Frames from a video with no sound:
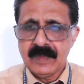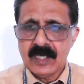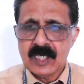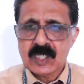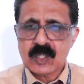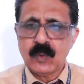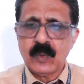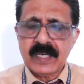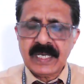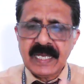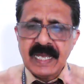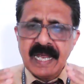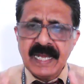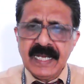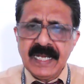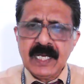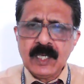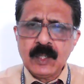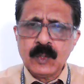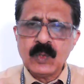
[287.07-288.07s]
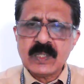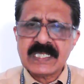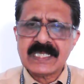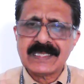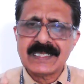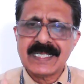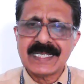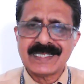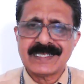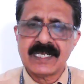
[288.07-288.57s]
So any good
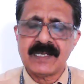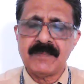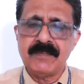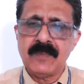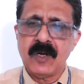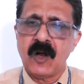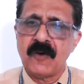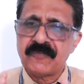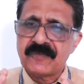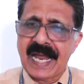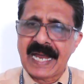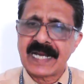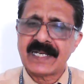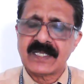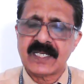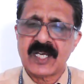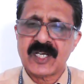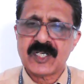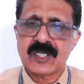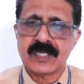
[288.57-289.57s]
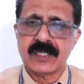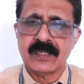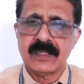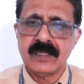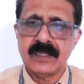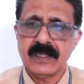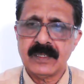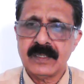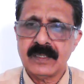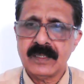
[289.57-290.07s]
system of
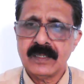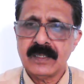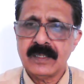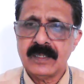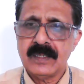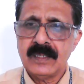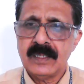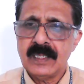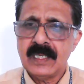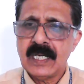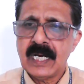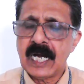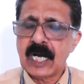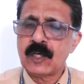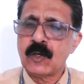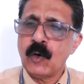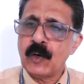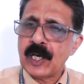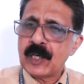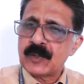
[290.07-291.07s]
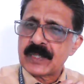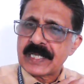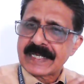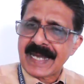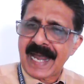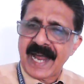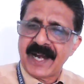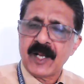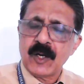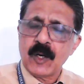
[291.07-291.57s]
taxation, according to the
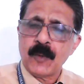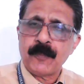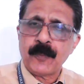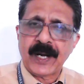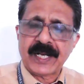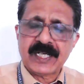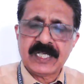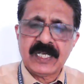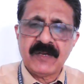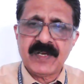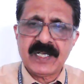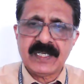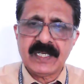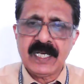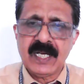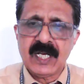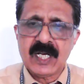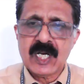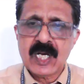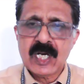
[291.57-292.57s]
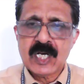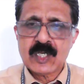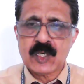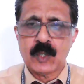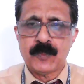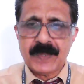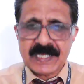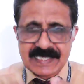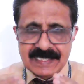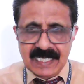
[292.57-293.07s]
canon of productivity,
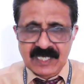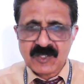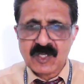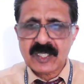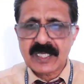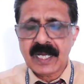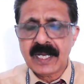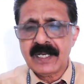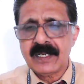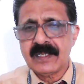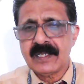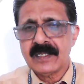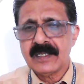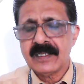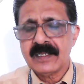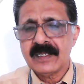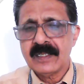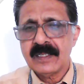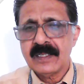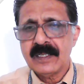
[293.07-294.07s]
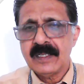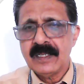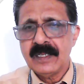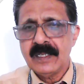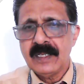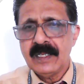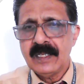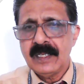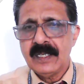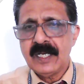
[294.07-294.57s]
should be such that
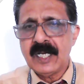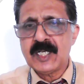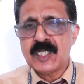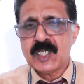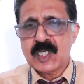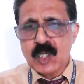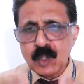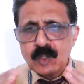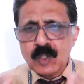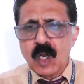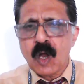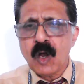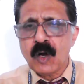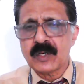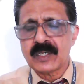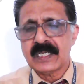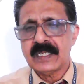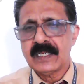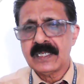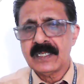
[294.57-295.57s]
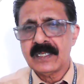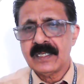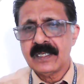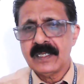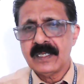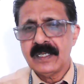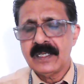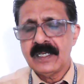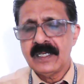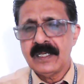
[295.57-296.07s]
it should not
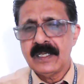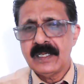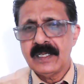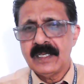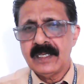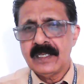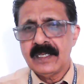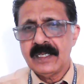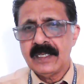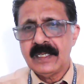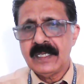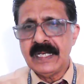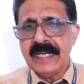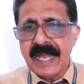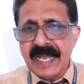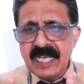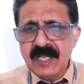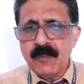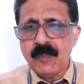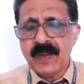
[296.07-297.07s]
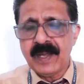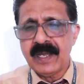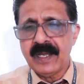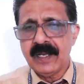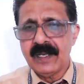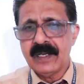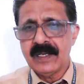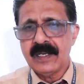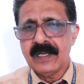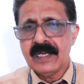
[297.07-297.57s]
in any
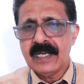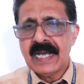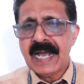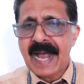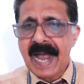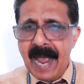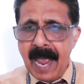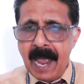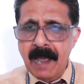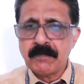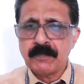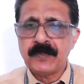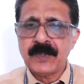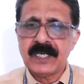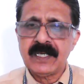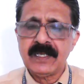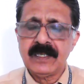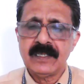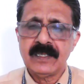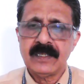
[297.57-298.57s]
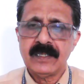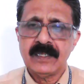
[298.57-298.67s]
way hamper